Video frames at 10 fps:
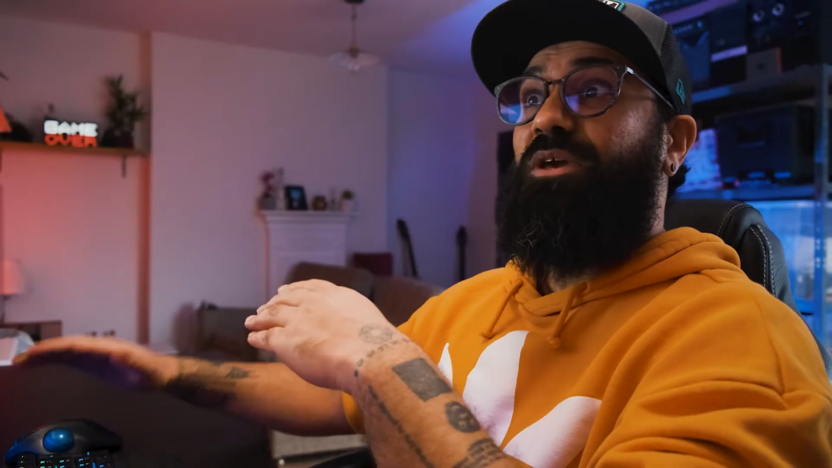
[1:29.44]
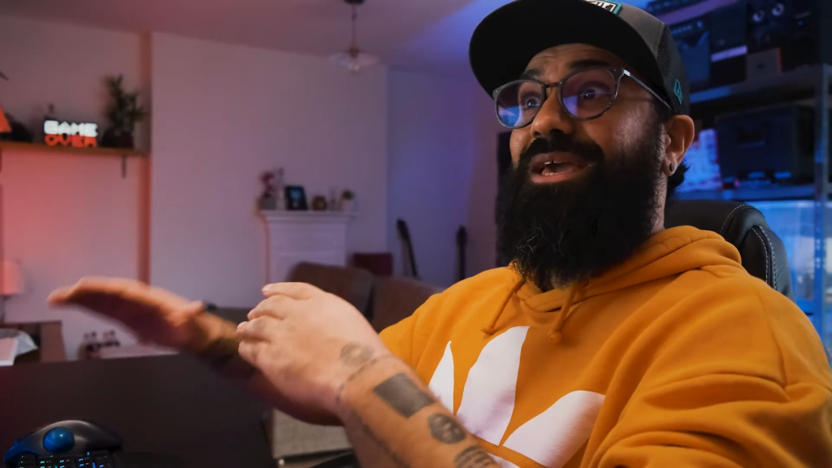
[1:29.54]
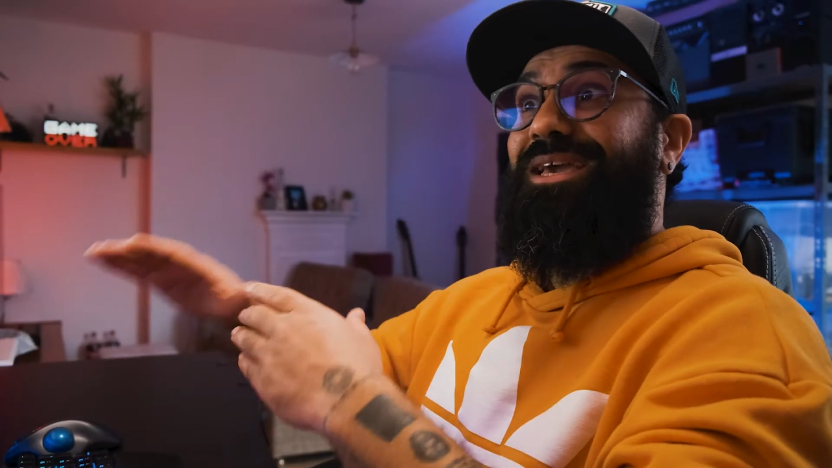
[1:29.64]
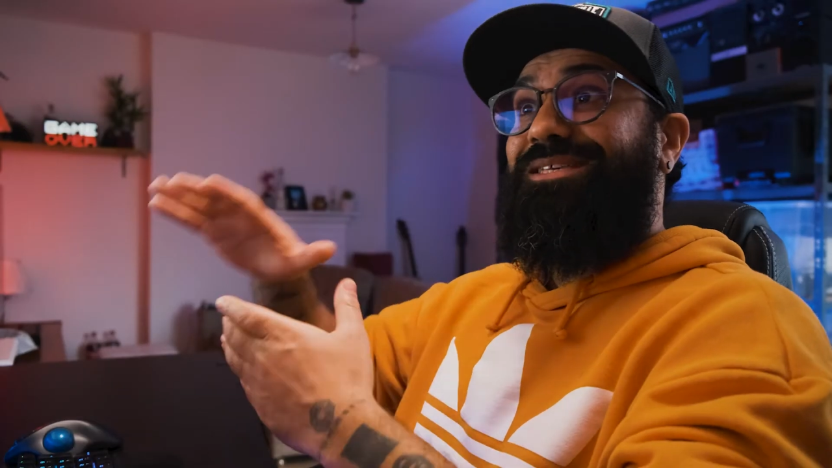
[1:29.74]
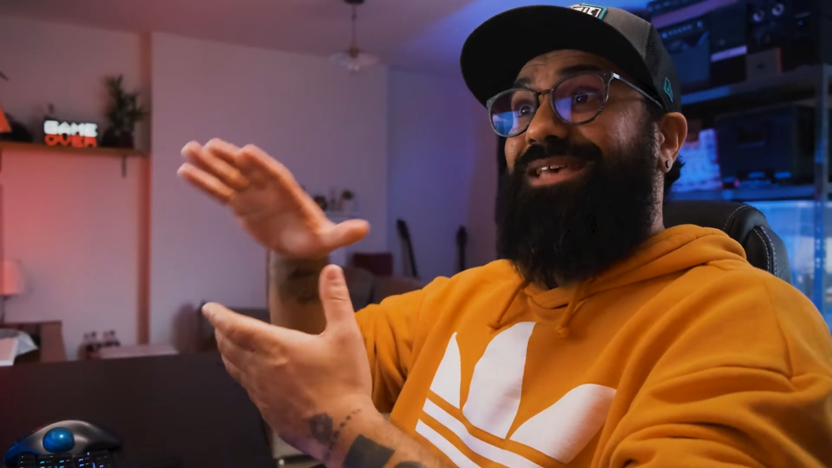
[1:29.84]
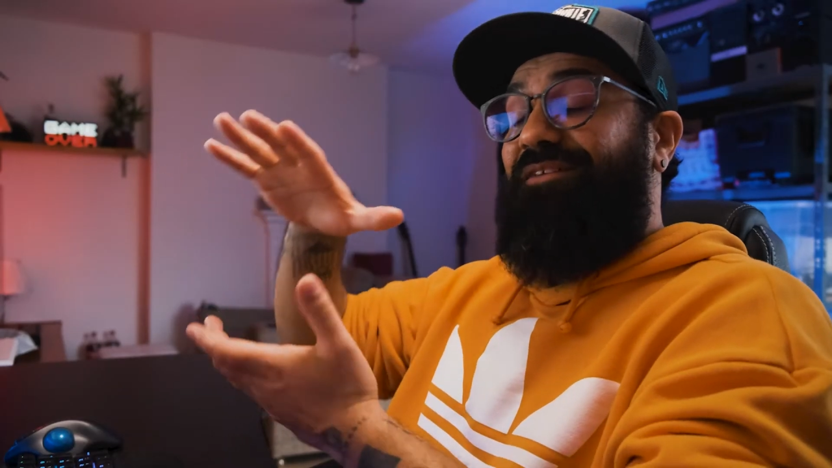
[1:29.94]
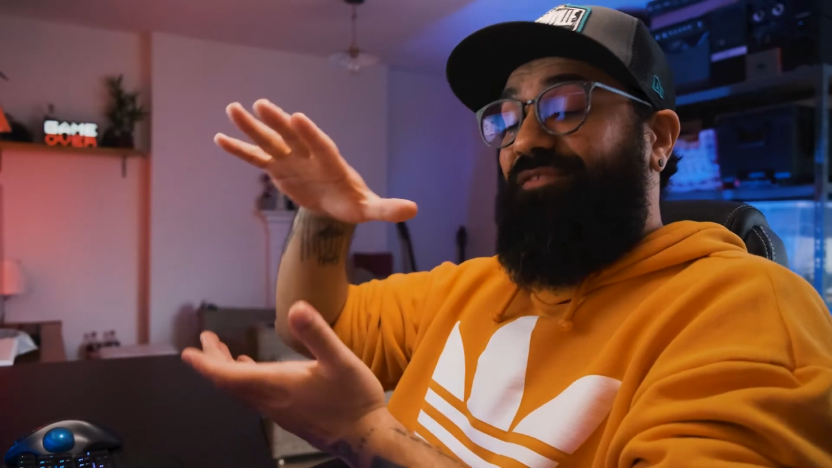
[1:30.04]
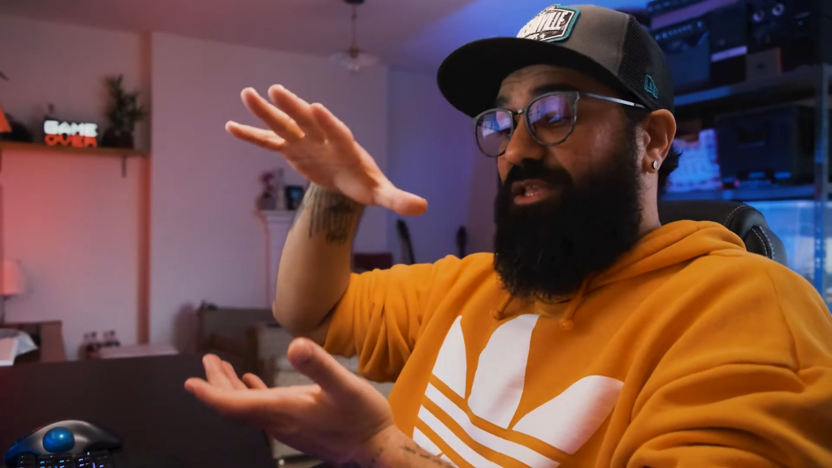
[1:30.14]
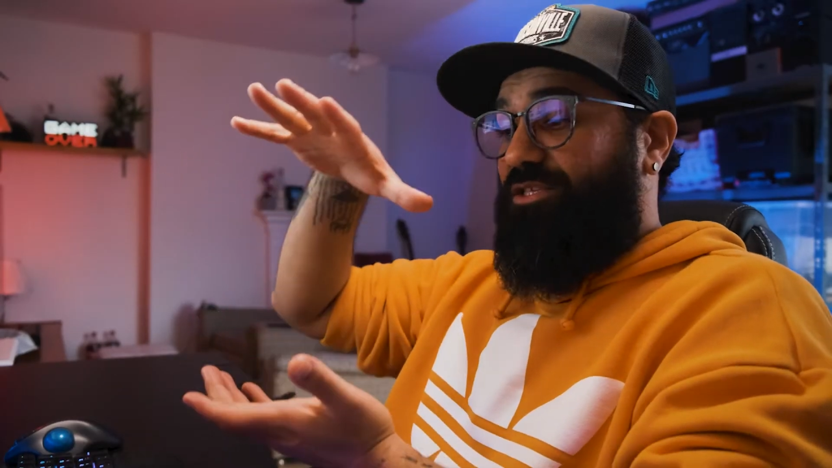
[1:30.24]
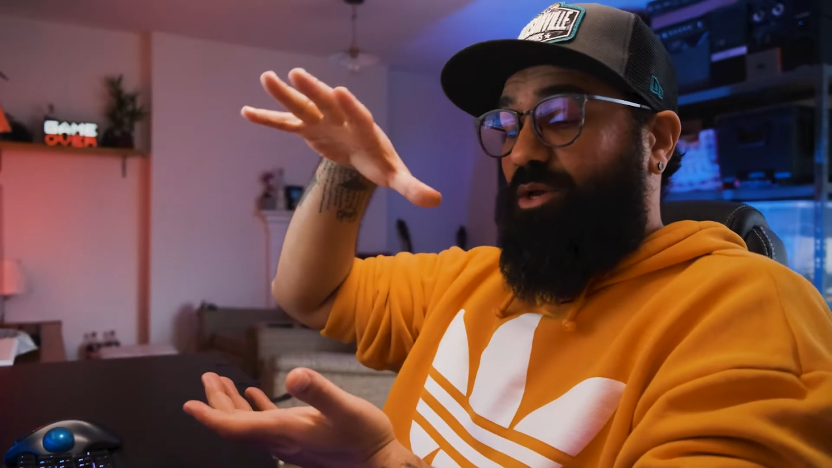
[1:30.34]
is have
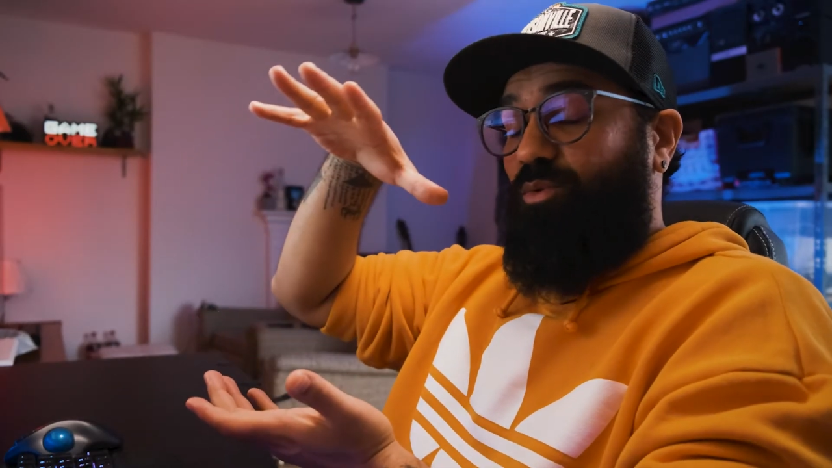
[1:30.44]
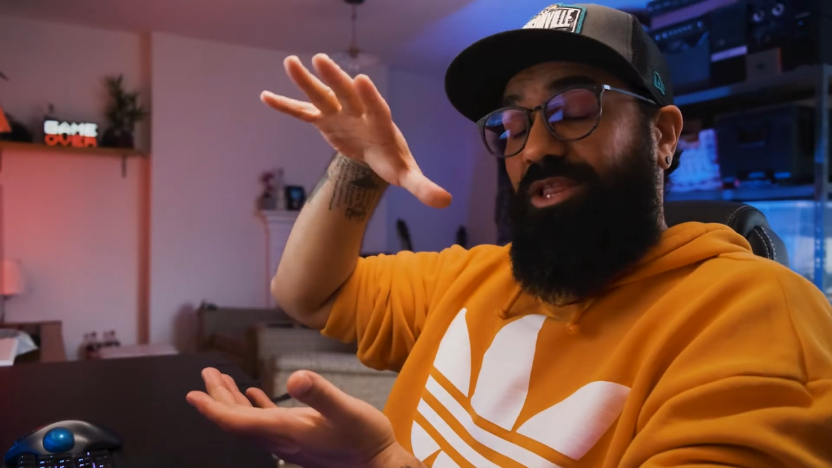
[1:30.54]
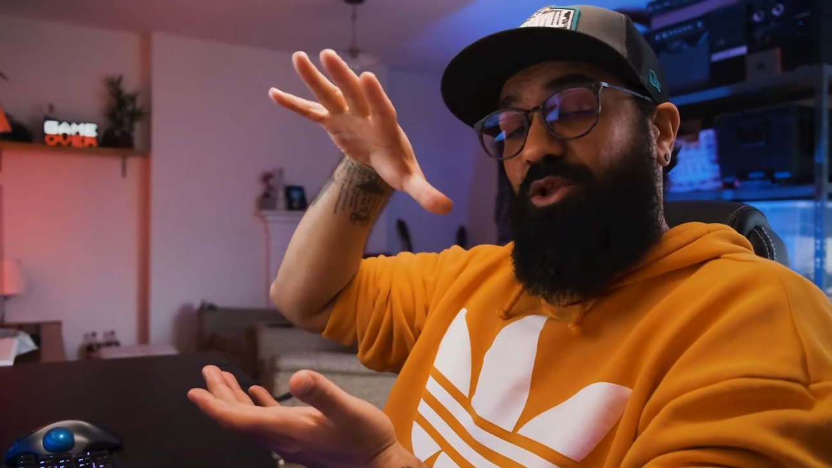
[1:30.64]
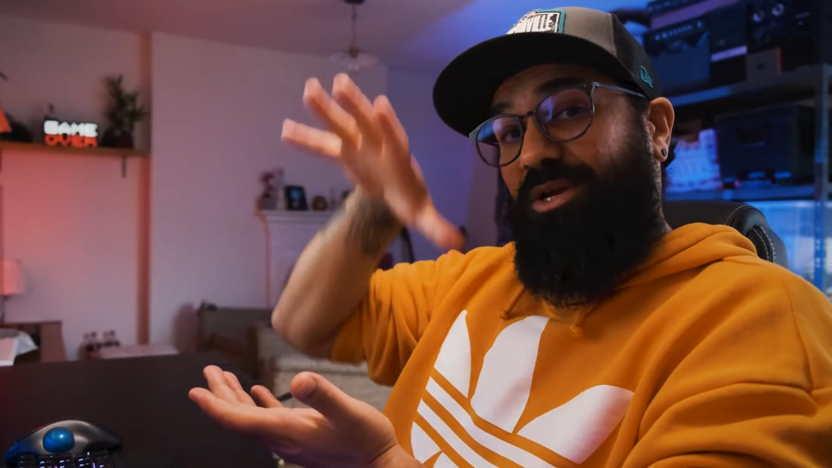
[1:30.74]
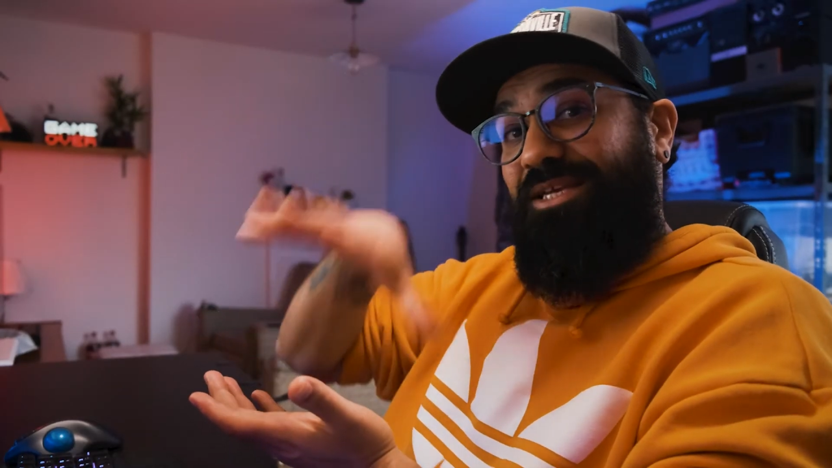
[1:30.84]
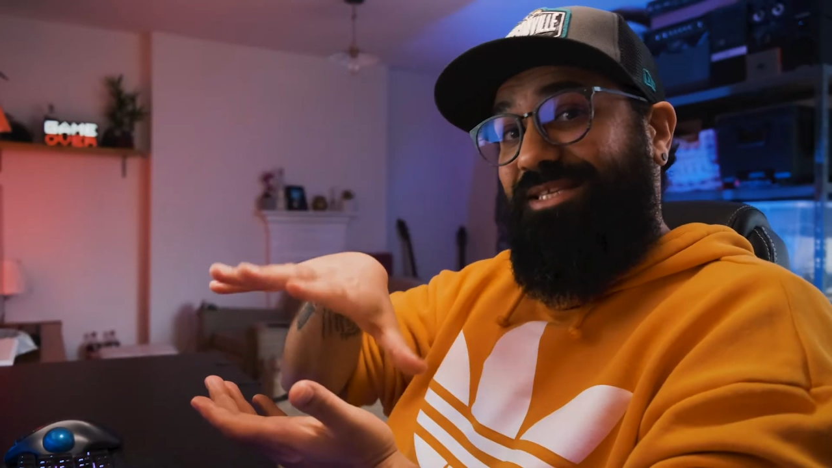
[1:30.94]
it so we're looking